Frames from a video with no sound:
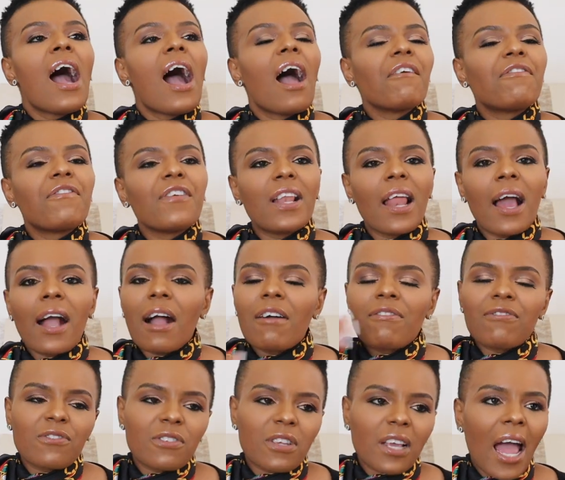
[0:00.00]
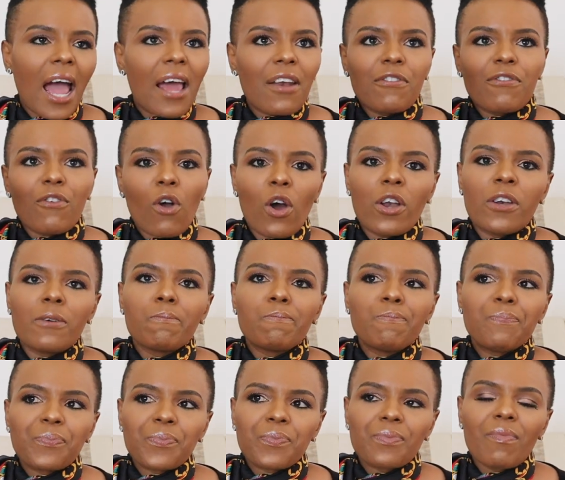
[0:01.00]
I feel like I've kind of gone
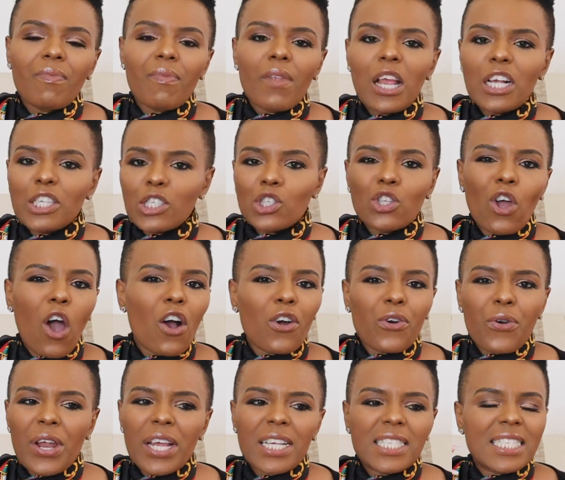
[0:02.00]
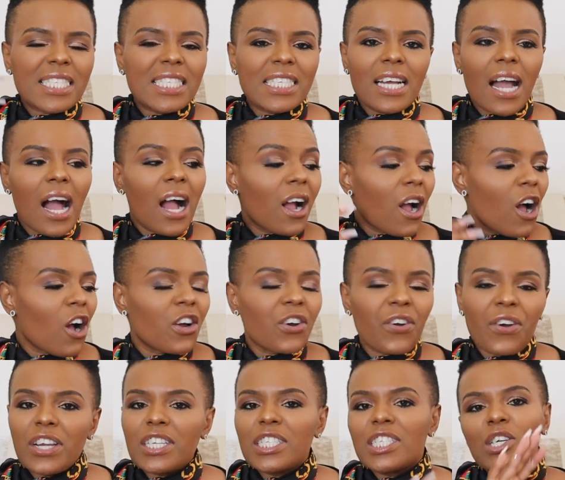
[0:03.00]
star crazy, gaga
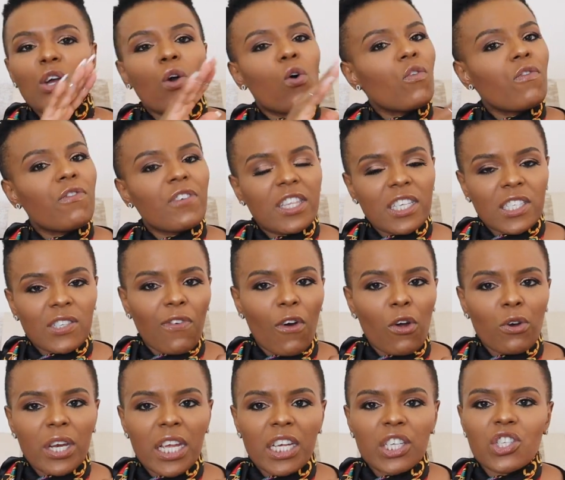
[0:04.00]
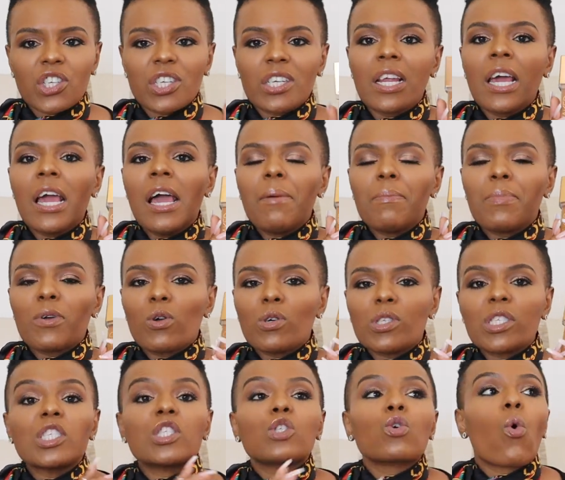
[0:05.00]
crazy over this foundation
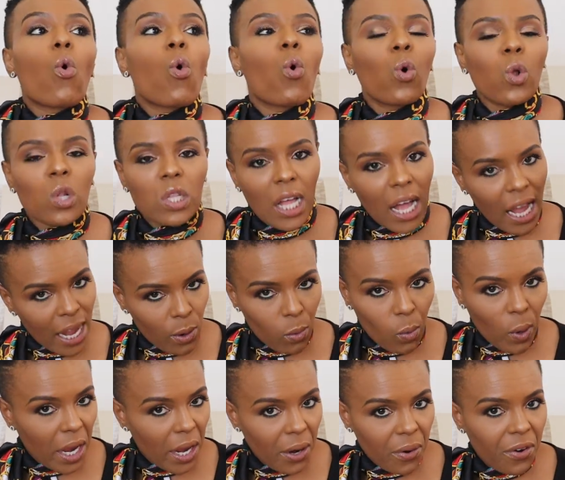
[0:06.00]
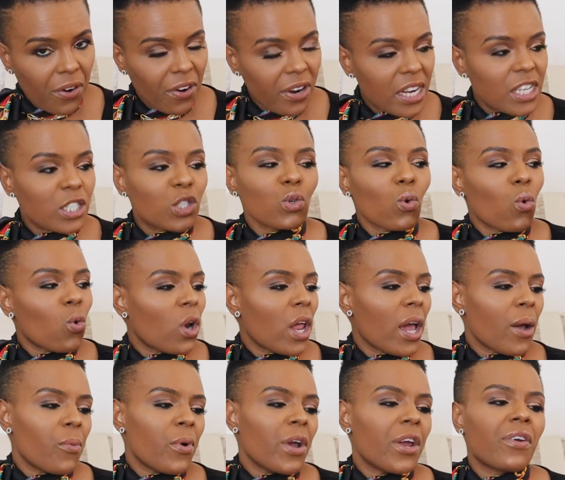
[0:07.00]
because it's all I wear. It's all
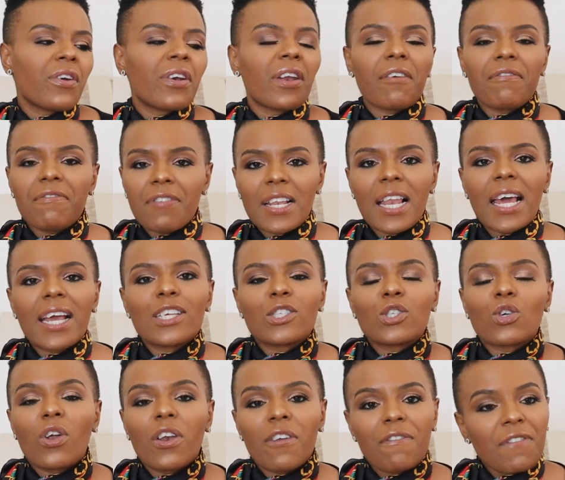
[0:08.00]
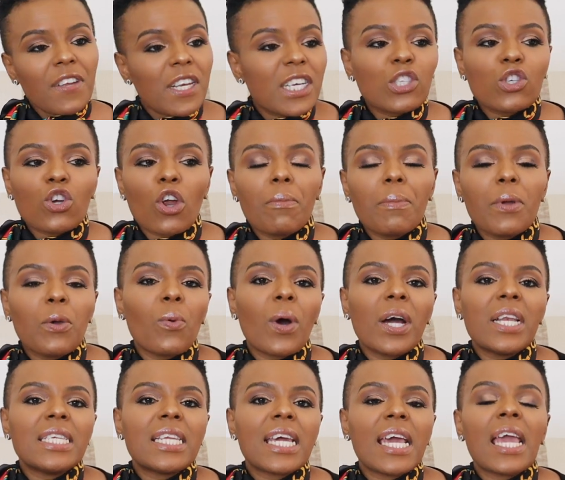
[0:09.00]
I wear, and I feel like it's gonna finish on me
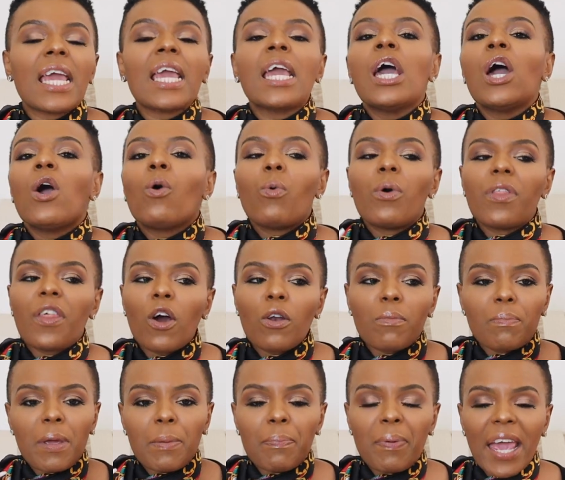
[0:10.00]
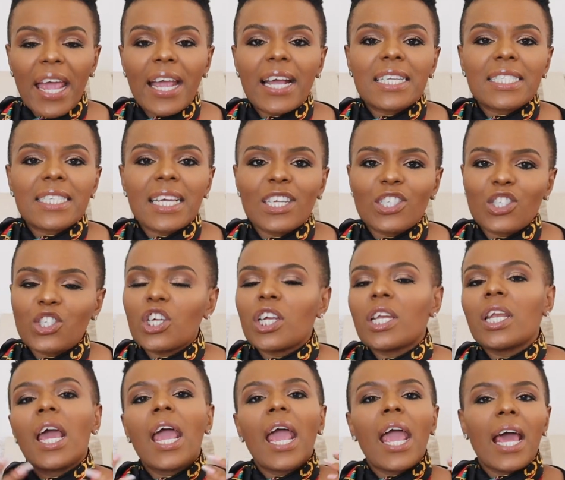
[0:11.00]
one day without me paying
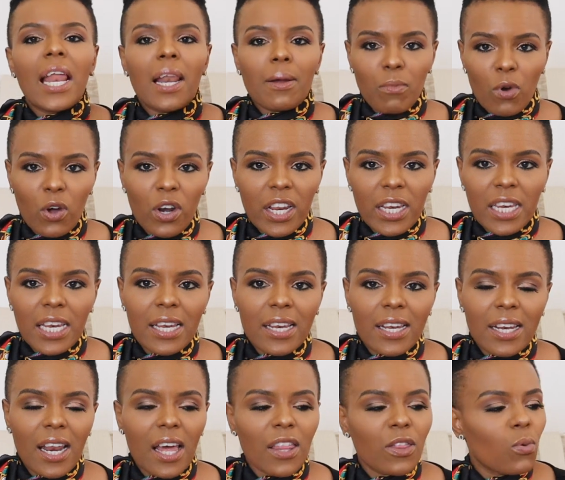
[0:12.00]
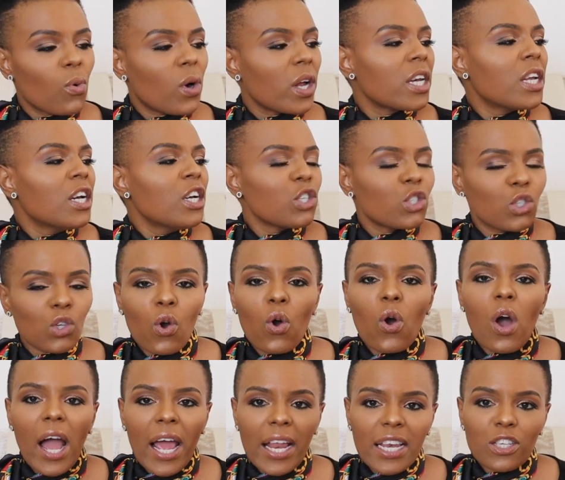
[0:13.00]
attention, and I'm gonna need another one.
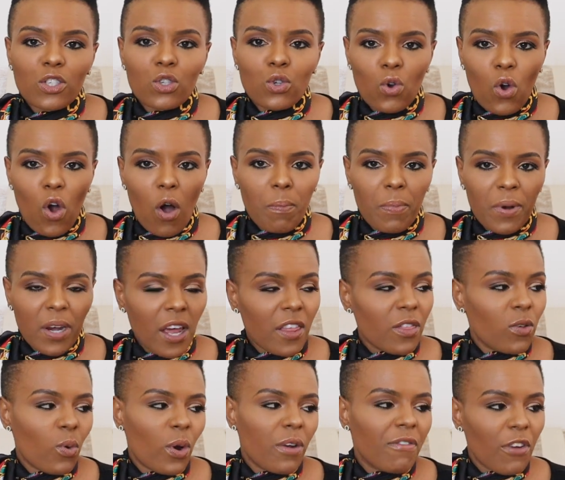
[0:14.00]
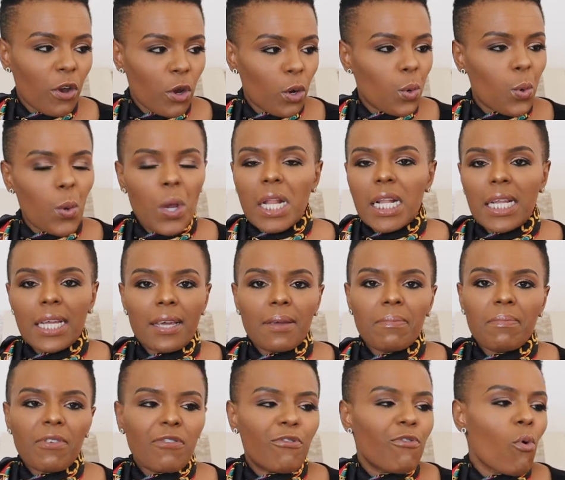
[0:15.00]
So I need to cop another one very quickly
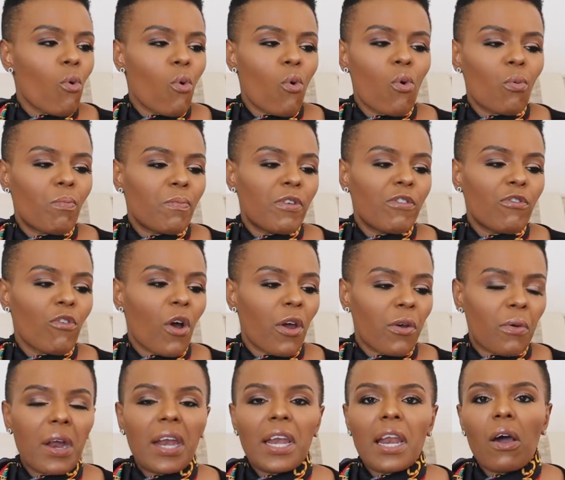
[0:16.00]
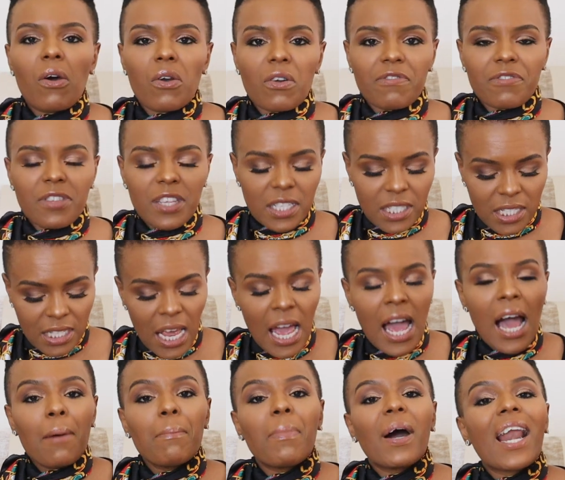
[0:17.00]
before I run out of this.
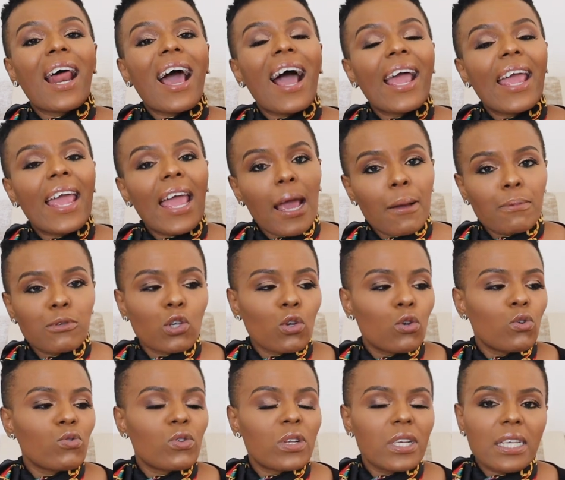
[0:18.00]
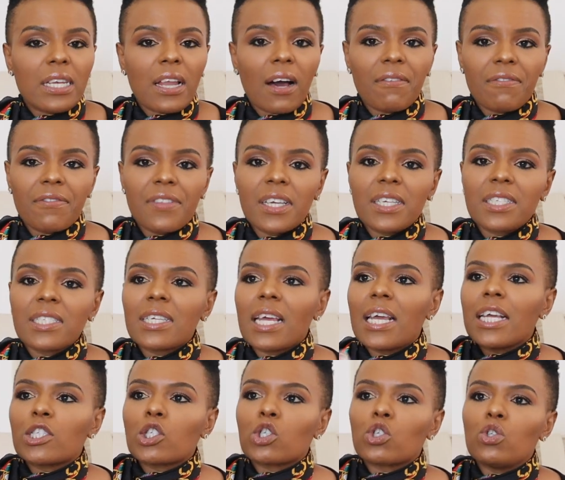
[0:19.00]
But I absolutely love this.
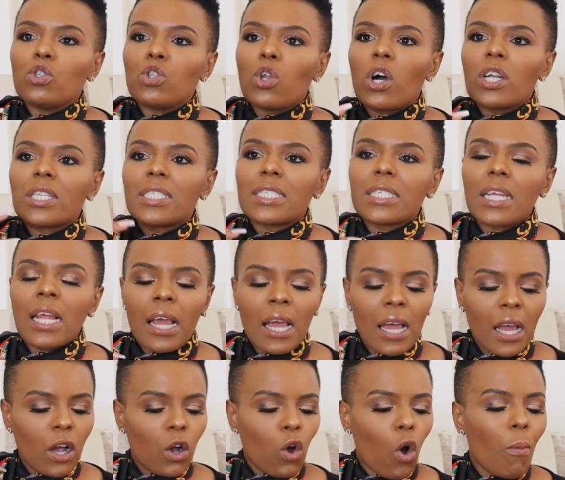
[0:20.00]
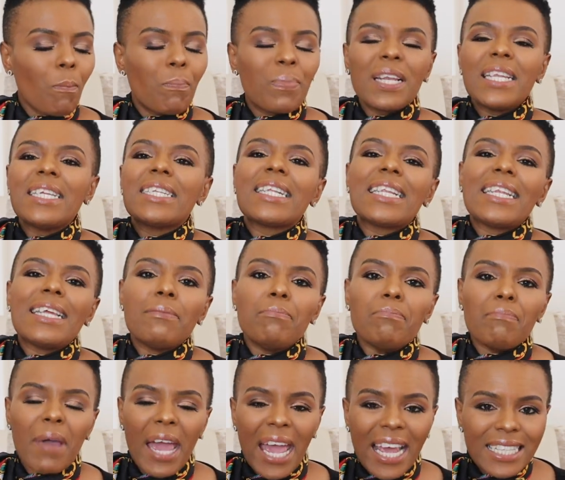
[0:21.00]
It's not completely
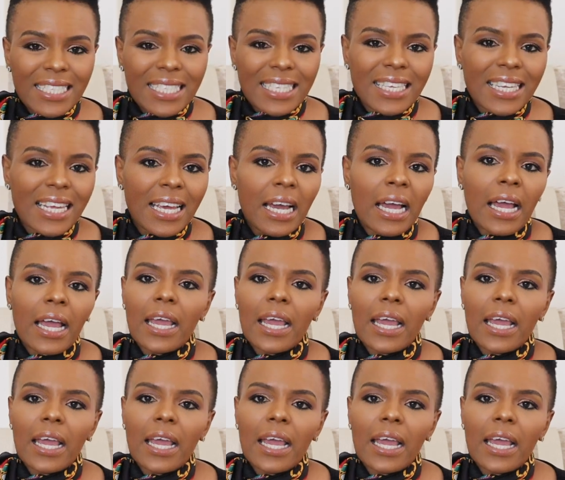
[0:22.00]
matte.